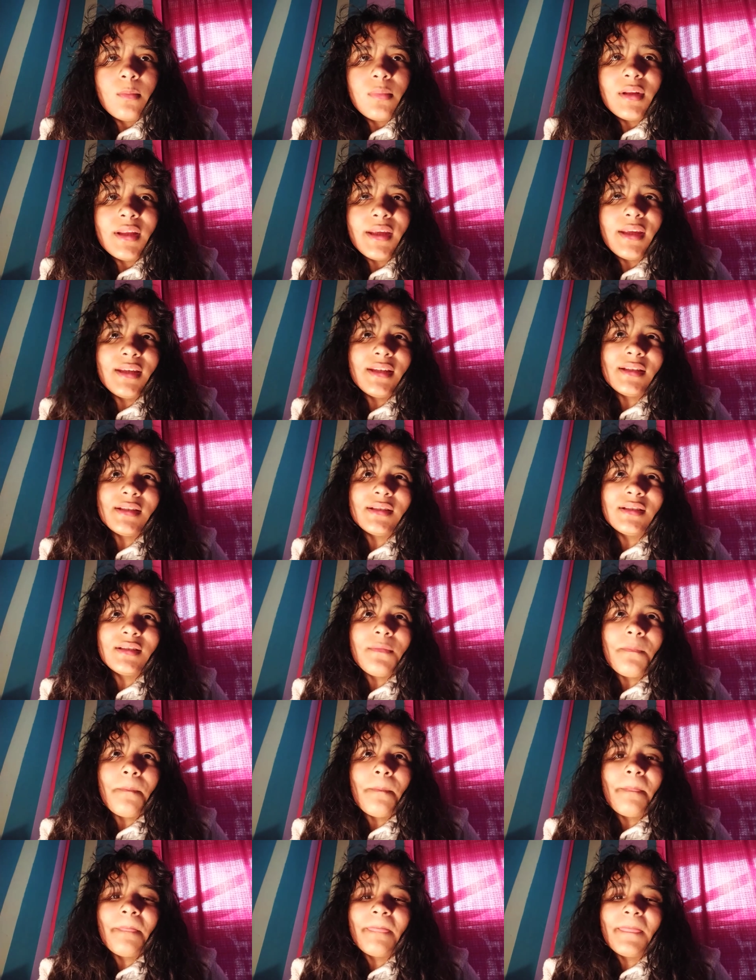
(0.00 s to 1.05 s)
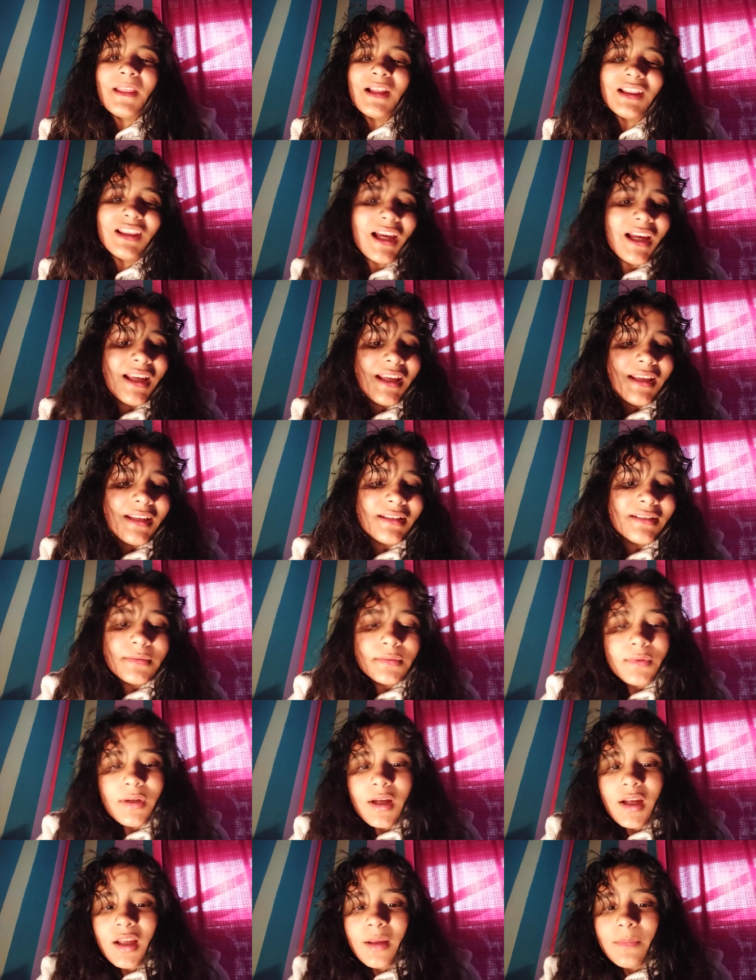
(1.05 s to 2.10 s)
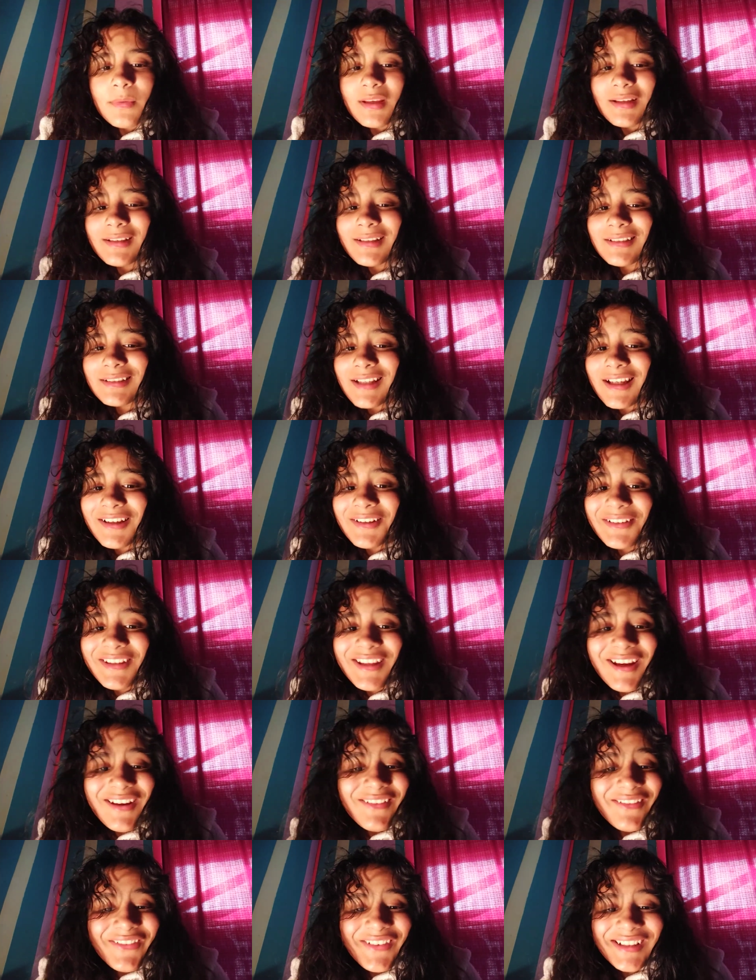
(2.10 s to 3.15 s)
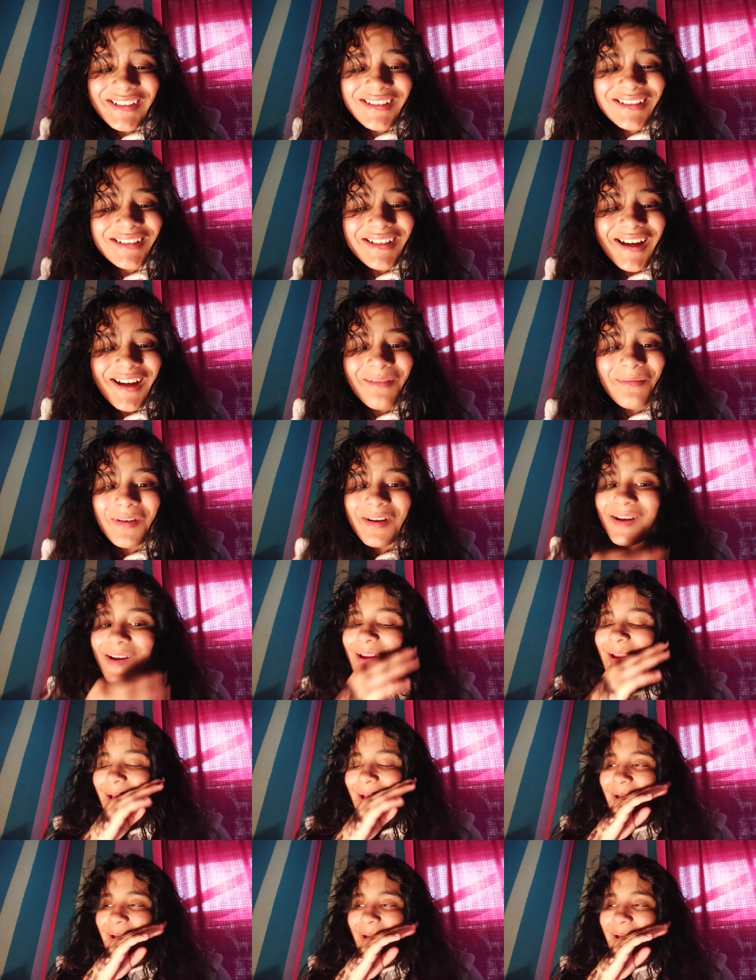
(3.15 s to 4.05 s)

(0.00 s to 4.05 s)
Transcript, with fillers: please like and subscribe because I only have one subscriber